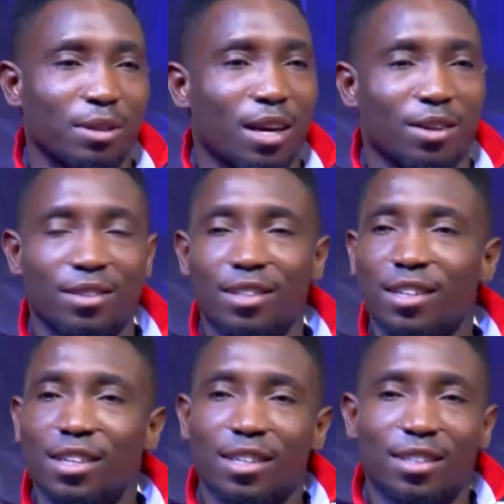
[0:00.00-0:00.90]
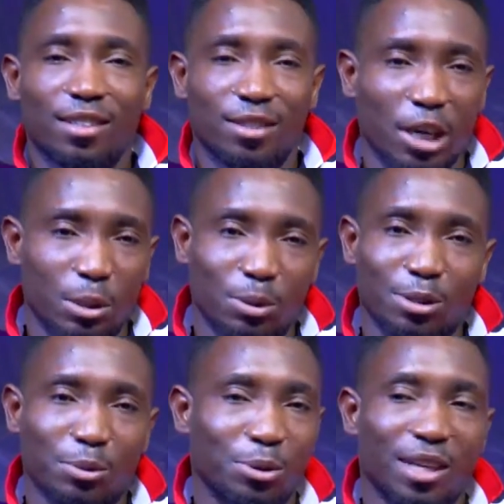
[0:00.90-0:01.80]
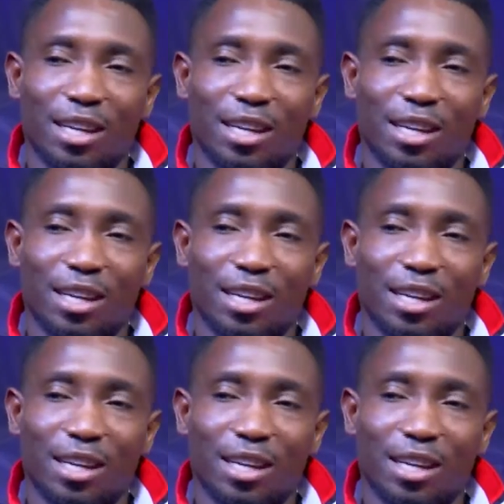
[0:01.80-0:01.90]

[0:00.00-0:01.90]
But now, I'm responsible, you